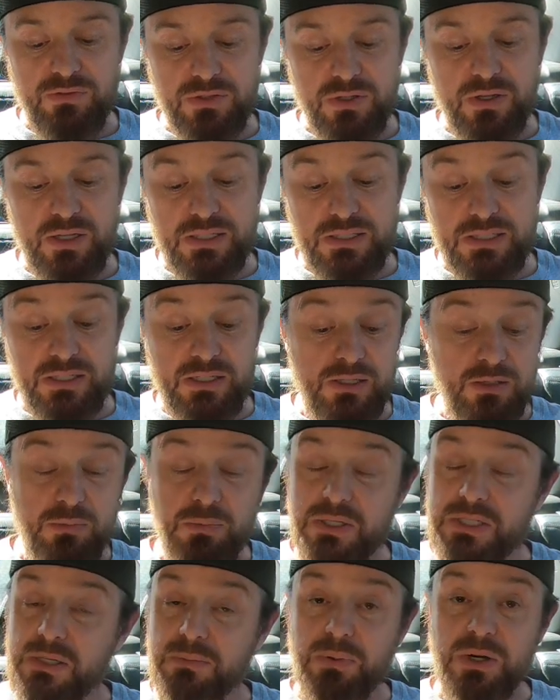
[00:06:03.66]
So you'd
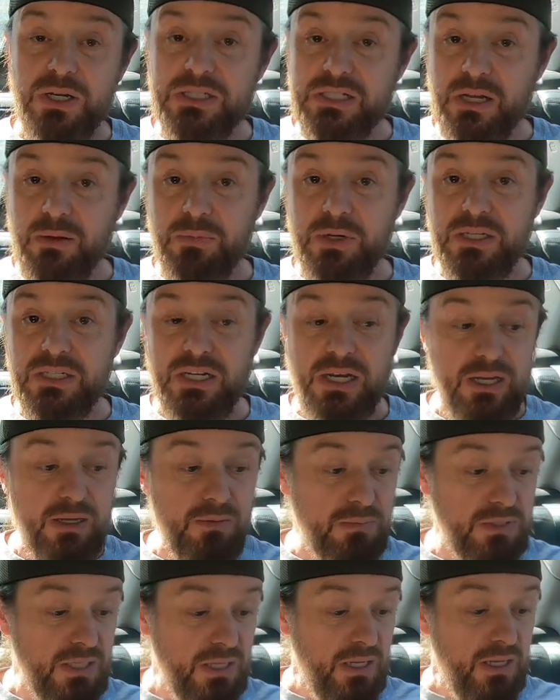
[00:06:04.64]
be surprised how many
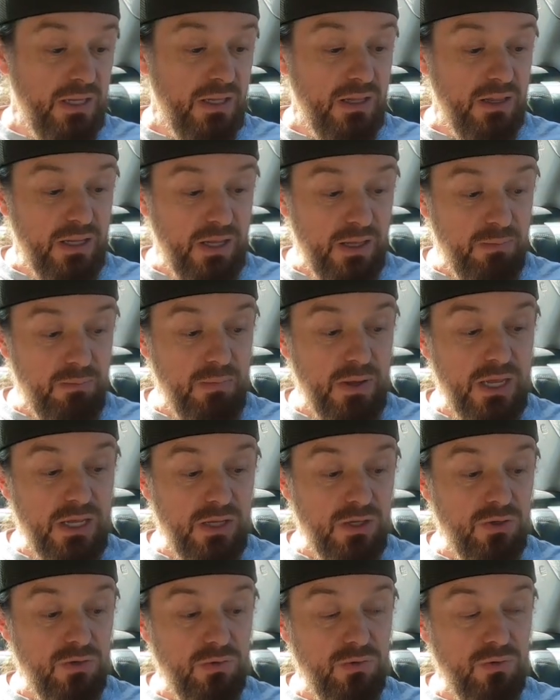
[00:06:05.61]
times they
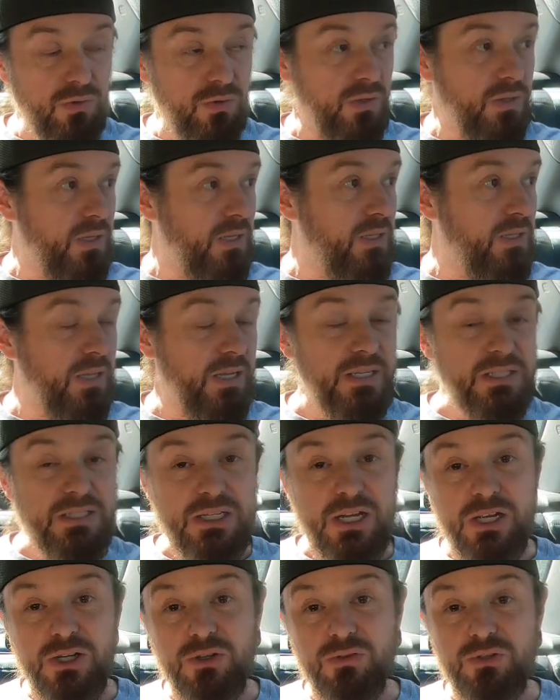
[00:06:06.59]
make you, or they
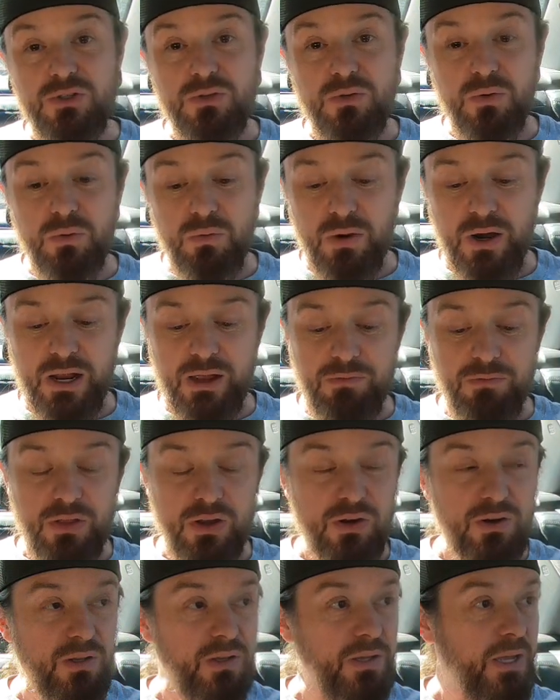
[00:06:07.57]
assign you to arrive
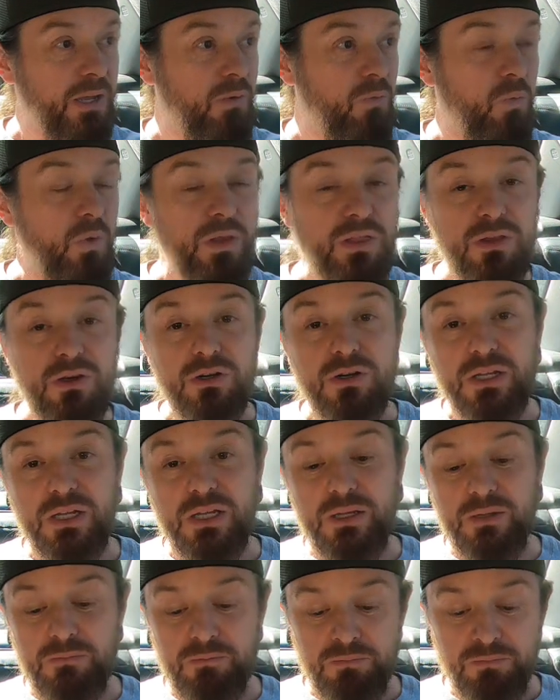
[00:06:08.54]
there at like
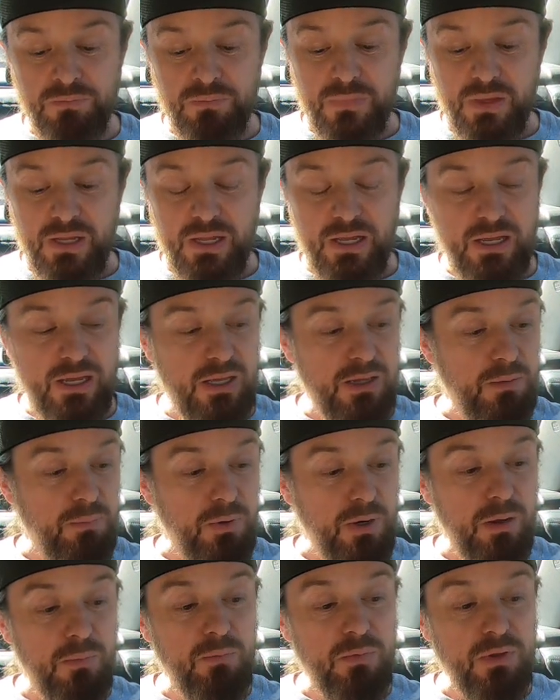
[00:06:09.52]
1:30. And the
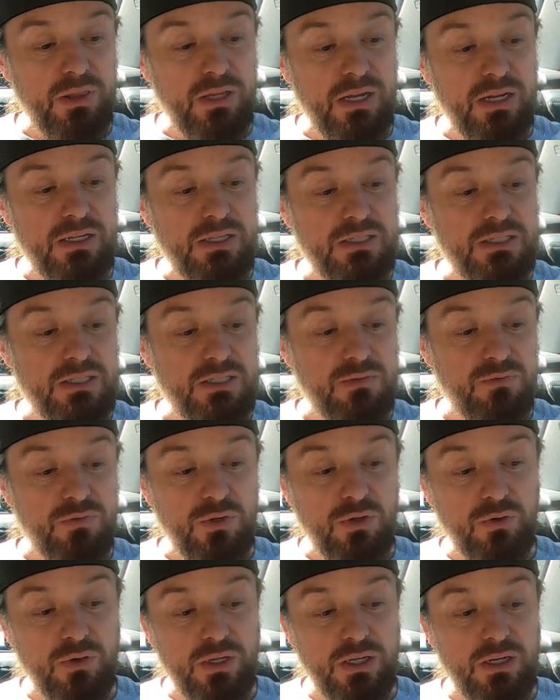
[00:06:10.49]
problem with that is if
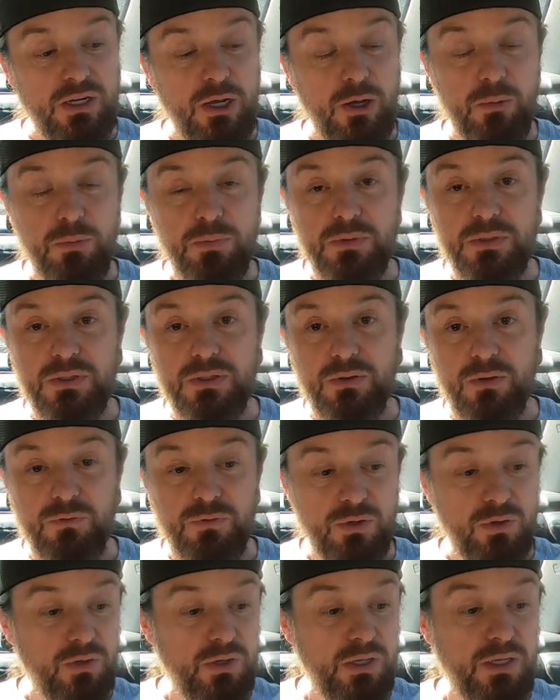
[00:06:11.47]
you don't get helped, or
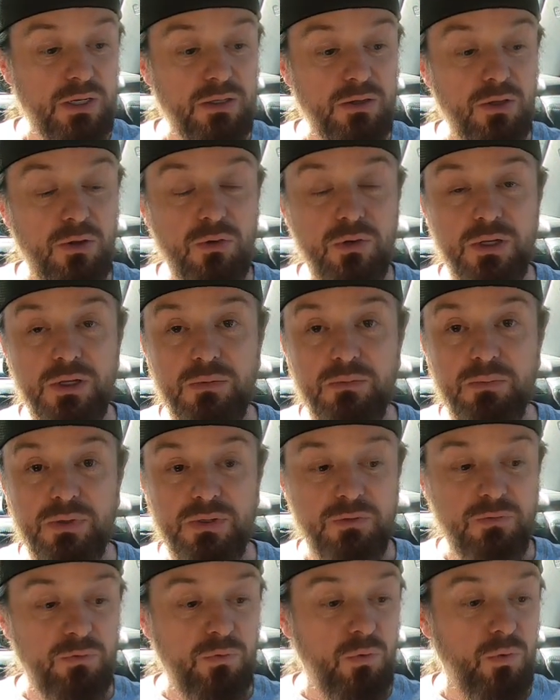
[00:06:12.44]
if you don't get unloaded
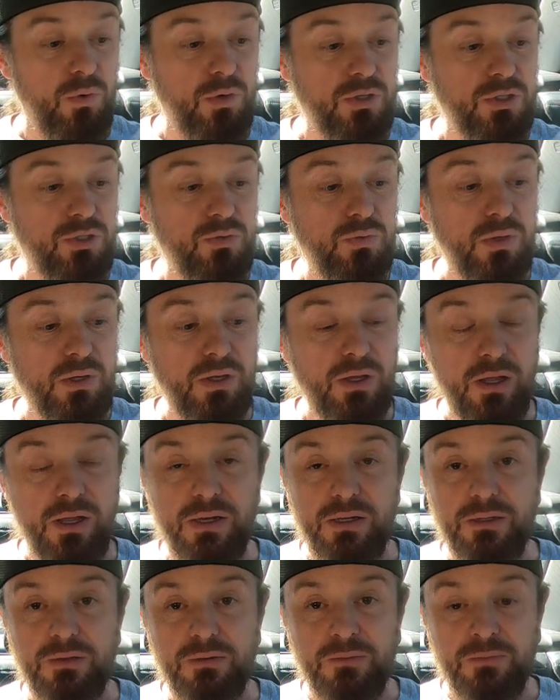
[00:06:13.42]
before 2
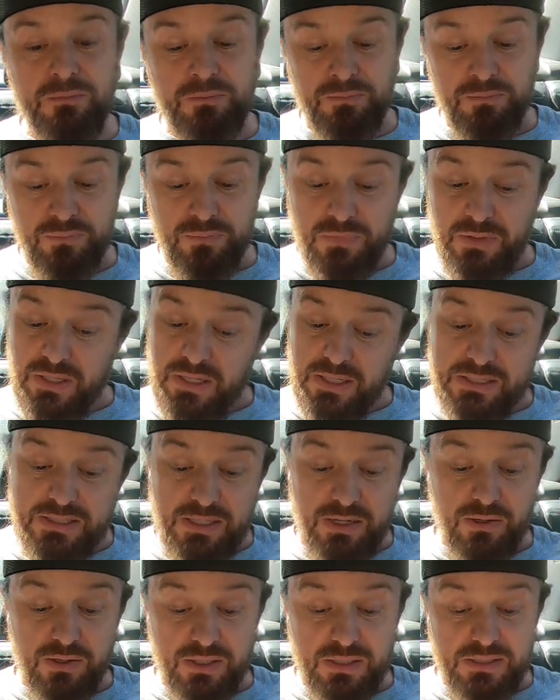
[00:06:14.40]
o'clock, it's
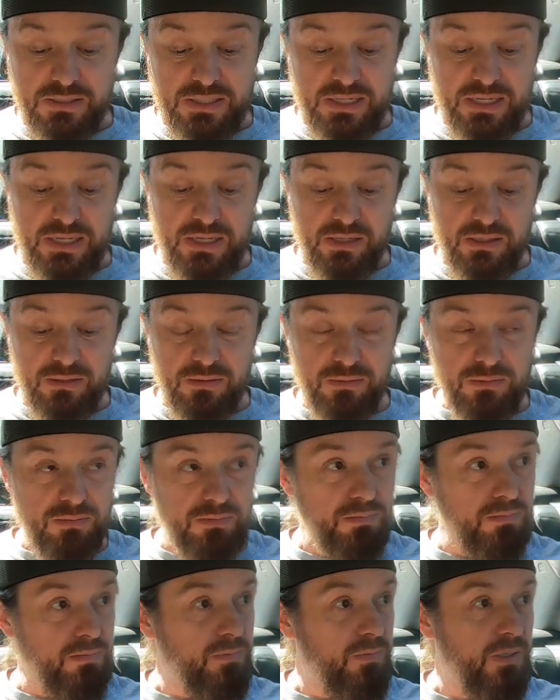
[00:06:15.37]
now going to take
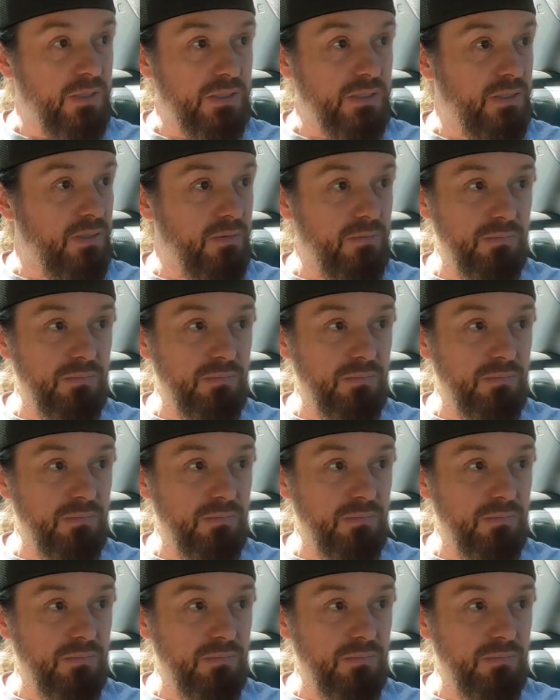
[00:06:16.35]
it.